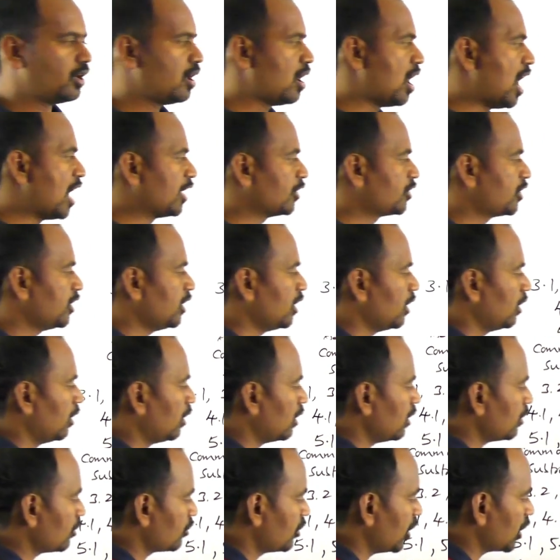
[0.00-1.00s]
And here
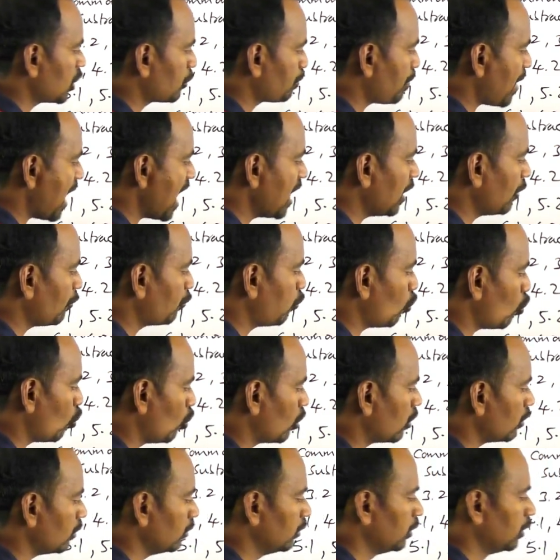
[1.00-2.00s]

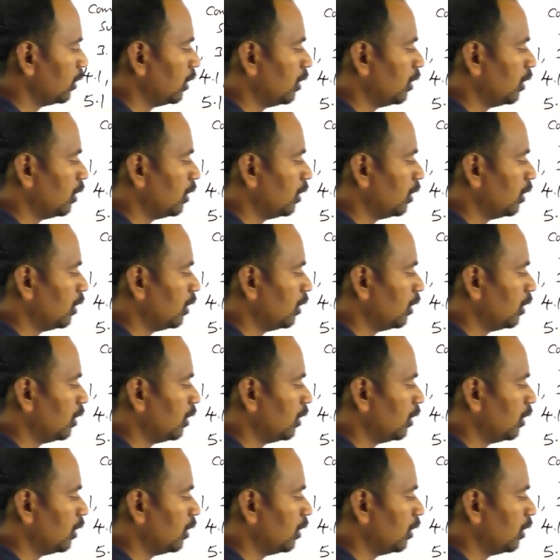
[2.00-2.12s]
6.4,